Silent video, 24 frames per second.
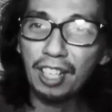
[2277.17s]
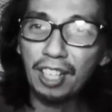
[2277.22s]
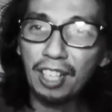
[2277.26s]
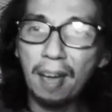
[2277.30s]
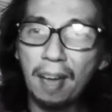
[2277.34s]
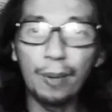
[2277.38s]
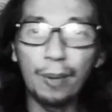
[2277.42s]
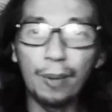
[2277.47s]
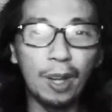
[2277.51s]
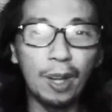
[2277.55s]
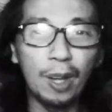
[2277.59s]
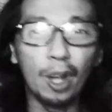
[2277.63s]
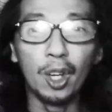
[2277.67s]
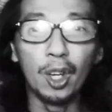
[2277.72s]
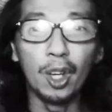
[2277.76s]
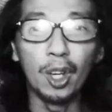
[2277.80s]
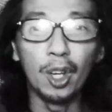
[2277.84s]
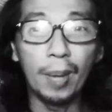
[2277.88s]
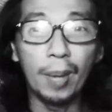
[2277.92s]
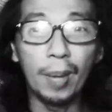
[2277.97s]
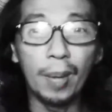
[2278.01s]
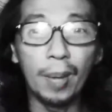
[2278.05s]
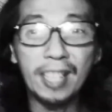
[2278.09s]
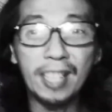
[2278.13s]
naman, we all
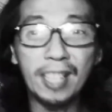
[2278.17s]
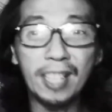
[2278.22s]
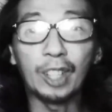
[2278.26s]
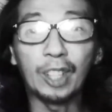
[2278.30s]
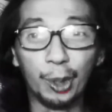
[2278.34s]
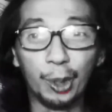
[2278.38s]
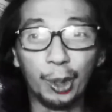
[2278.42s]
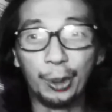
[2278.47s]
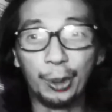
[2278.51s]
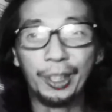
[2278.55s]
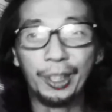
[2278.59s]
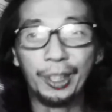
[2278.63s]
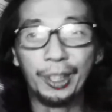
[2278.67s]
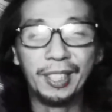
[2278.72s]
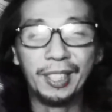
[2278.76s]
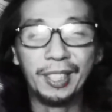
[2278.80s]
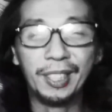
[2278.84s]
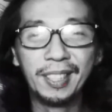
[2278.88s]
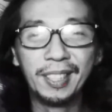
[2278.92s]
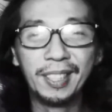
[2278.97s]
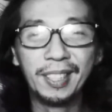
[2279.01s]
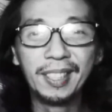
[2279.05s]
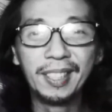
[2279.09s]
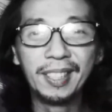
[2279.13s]
know, is a drone.
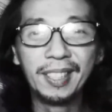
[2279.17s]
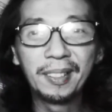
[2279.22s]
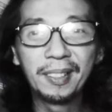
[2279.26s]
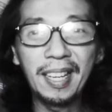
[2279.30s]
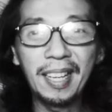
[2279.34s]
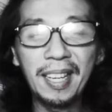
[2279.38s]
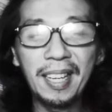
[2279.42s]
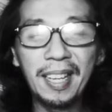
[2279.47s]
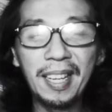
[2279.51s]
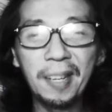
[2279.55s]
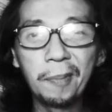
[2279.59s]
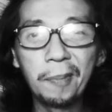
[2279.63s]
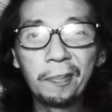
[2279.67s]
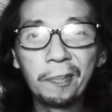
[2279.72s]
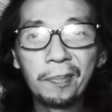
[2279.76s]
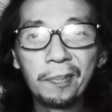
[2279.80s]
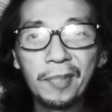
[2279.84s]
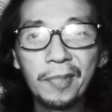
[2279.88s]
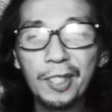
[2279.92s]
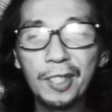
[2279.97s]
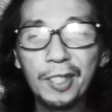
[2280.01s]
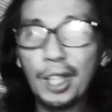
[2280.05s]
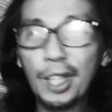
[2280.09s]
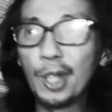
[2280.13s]
Okay?
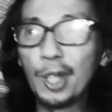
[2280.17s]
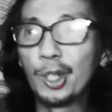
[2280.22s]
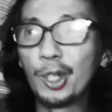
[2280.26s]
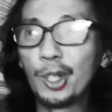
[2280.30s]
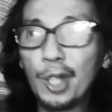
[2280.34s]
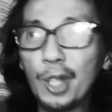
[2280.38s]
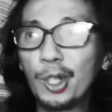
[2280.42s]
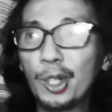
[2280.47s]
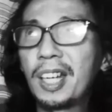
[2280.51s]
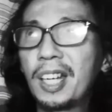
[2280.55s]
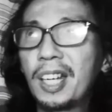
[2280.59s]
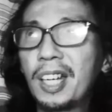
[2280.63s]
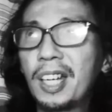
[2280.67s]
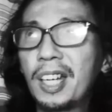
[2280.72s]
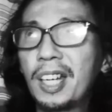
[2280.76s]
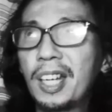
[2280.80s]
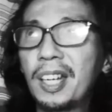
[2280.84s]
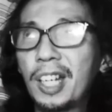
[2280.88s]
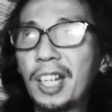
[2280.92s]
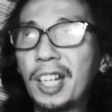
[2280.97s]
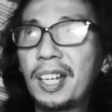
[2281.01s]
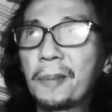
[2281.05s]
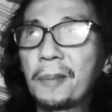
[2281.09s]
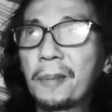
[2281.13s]
Siya yung
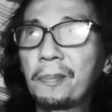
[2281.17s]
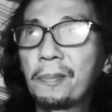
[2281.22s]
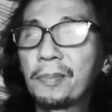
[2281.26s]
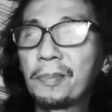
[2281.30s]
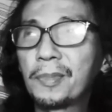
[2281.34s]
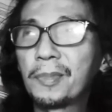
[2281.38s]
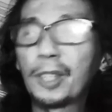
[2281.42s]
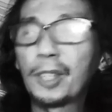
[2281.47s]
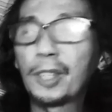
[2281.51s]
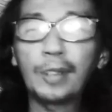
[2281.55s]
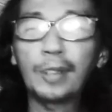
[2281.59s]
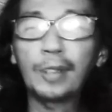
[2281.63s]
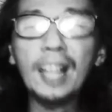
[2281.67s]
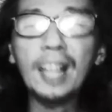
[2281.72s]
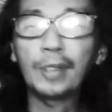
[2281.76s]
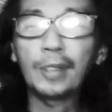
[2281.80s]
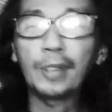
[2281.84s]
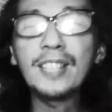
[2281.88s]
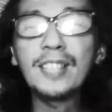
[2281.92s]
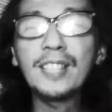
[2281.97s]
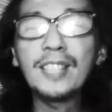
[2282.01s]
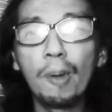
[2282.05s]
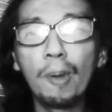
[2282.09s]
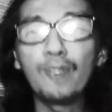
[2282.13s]
the
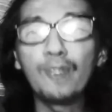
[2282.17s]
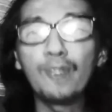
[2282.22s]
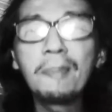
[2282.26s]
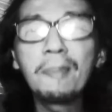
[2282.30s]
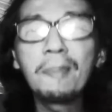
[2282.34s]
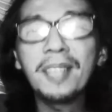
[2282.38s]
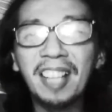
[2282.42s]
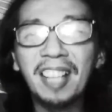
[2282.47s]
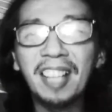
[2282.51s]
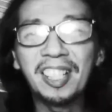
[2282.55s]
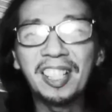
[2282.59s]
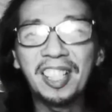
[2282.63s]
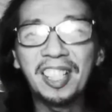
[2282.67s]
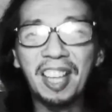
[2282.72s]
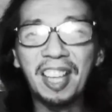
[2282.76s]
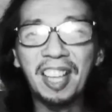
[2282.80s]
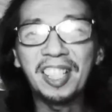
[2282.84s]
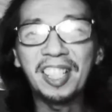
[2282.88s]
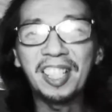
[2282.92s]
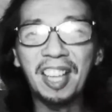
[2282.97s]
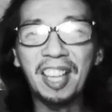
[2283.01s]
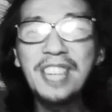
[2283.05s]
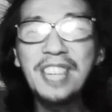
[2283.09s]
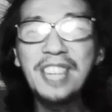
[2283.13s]
transforming massage
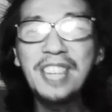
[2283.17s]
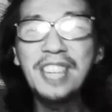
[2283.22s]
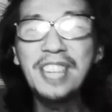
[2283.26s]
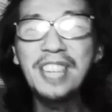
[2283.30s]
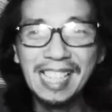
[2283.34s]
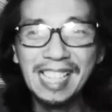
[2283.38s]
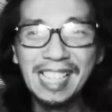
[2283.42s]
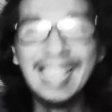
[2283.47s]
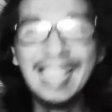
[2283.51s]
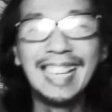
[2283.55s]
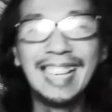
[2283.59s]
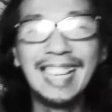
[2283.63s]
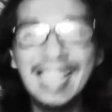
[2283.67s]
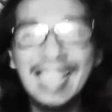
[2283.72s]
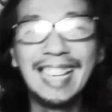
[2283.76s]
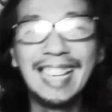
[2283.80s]
chair of Neil.